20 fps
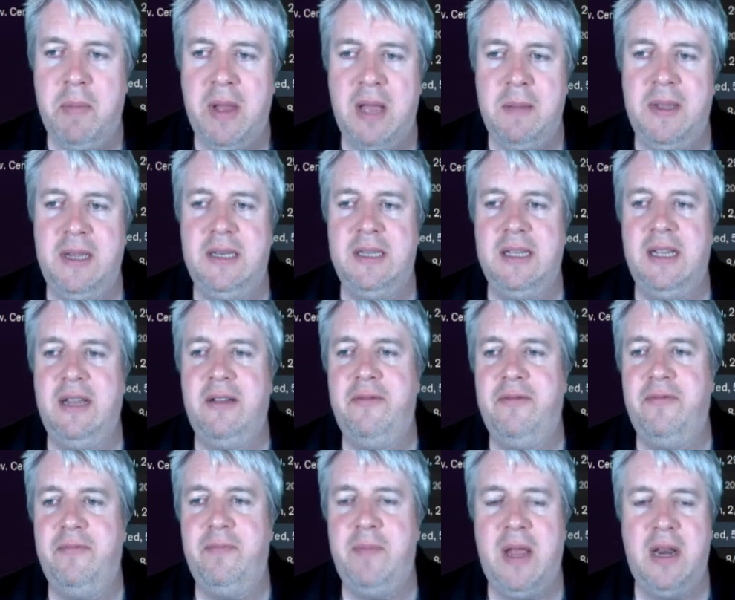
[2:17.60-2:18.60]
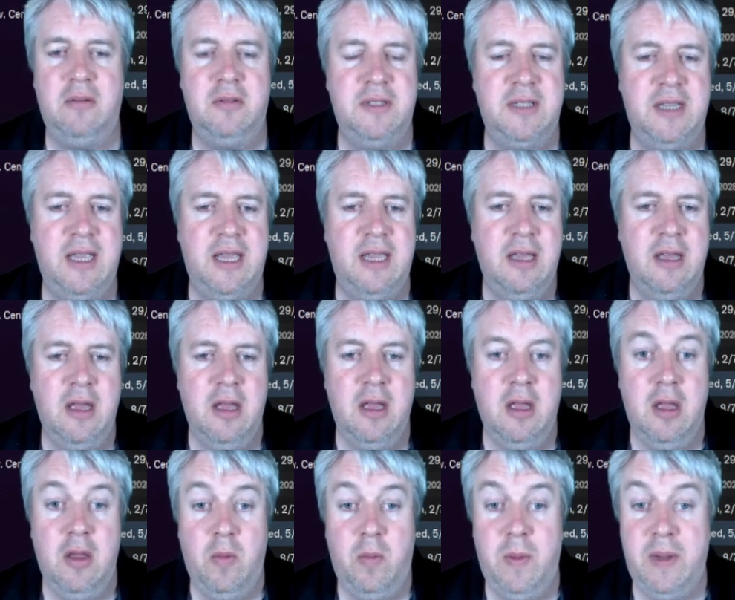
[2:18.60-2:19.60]
Pape Daff penalty.
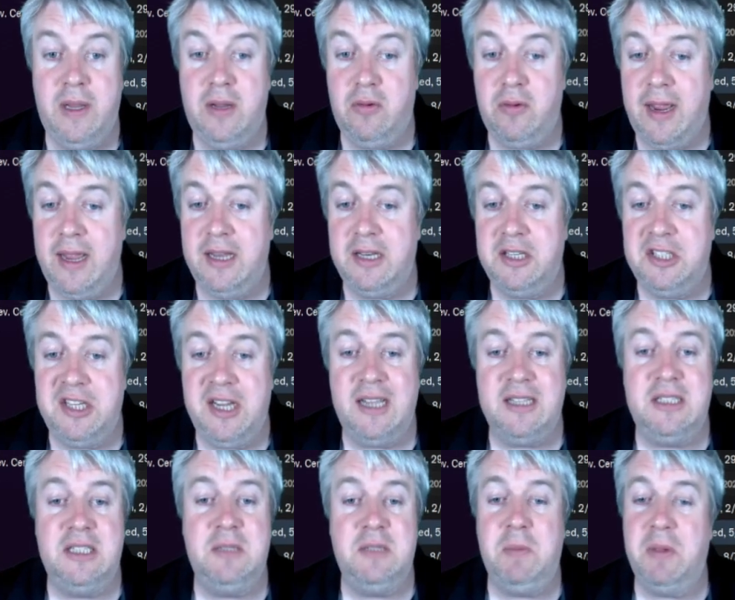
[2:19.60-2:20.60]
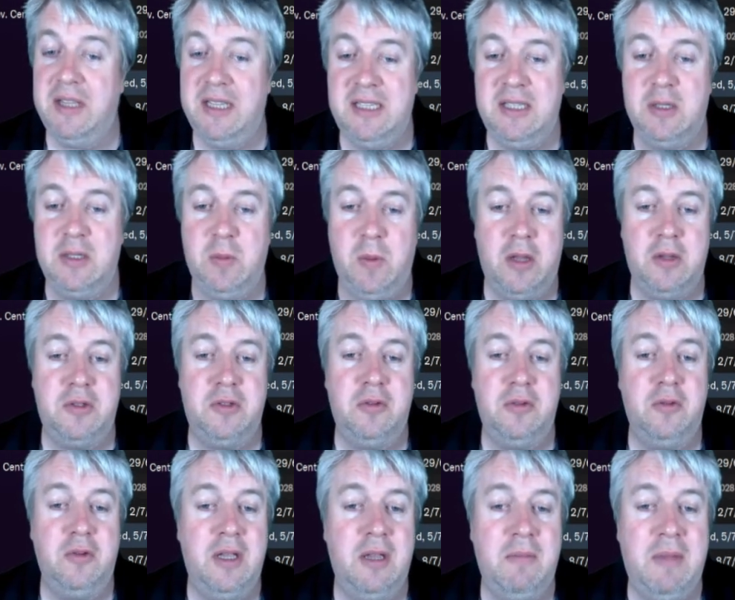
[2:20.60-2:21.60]
We created chances, but this is what I was
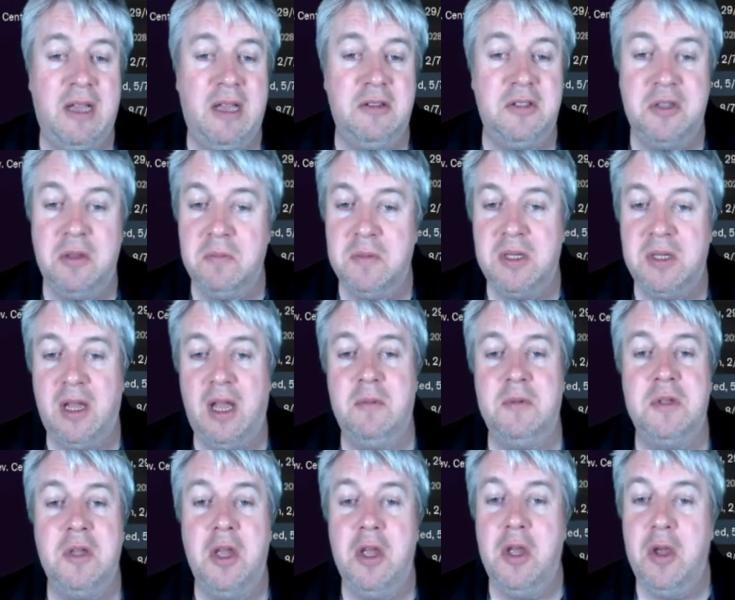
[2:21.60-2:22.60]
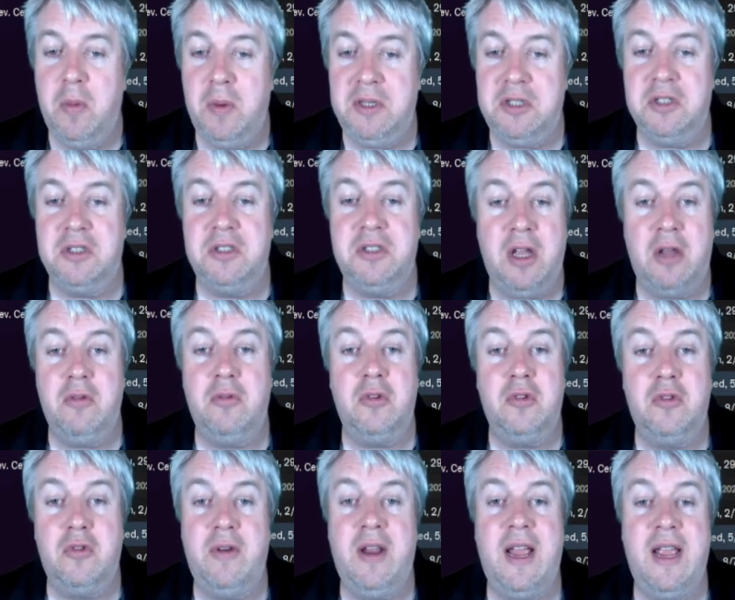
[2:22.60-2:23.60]
talking about. Sometimes we just
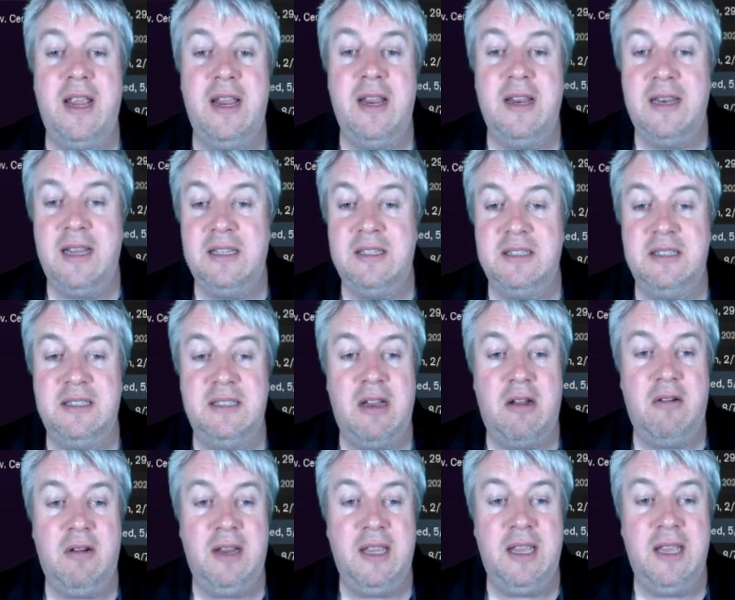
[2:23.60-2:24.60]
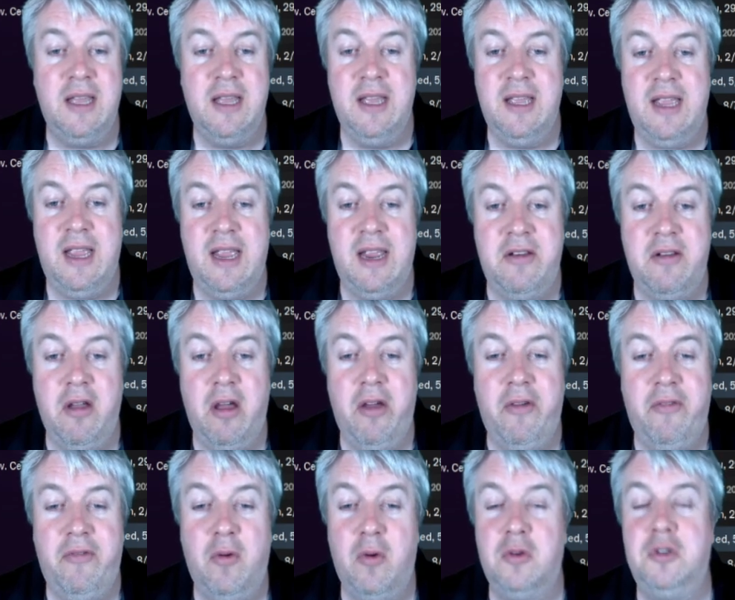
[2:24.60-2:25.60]
don't create necessarily
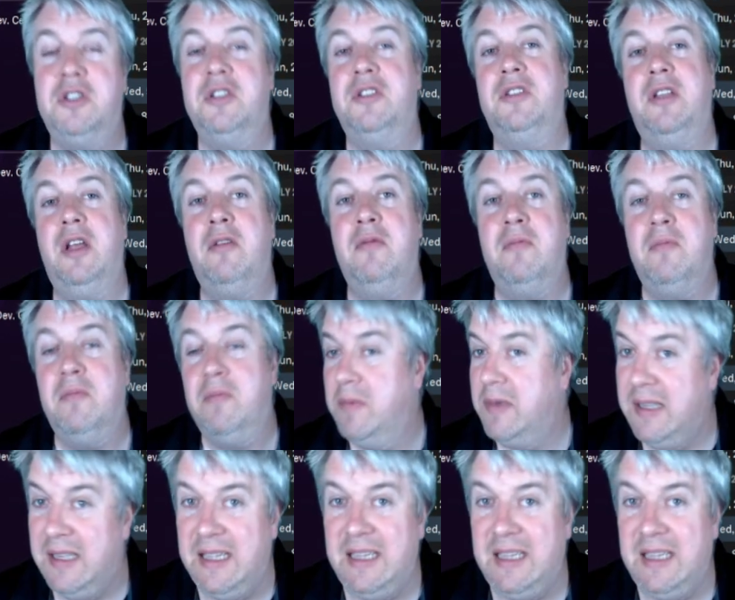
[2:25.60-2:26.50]
enough, or just don't